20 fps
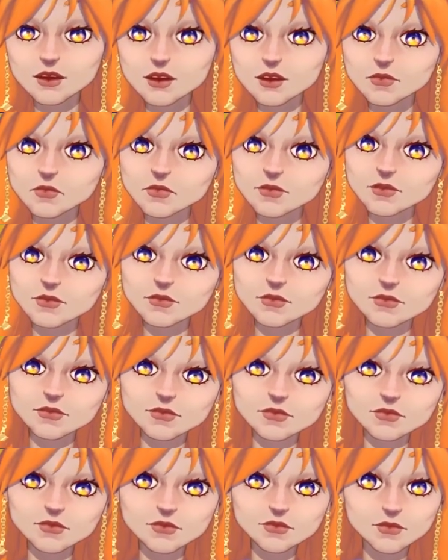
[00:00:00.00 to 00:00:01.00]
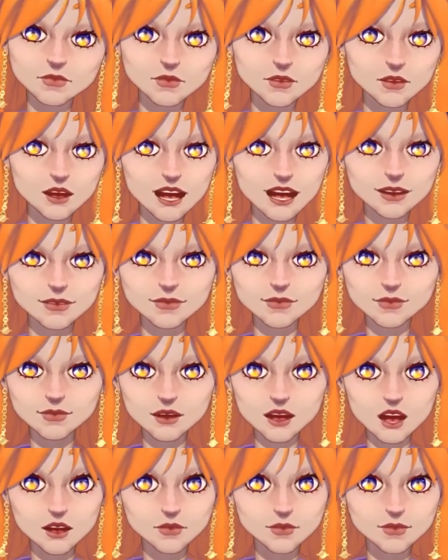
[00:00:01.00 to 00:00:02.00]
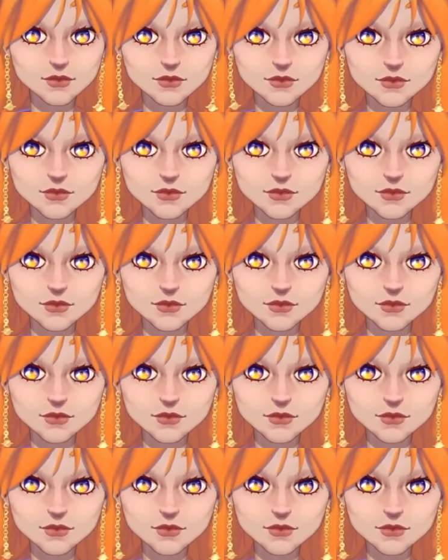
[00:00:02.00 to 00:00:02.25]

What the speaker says: But you could try the vault.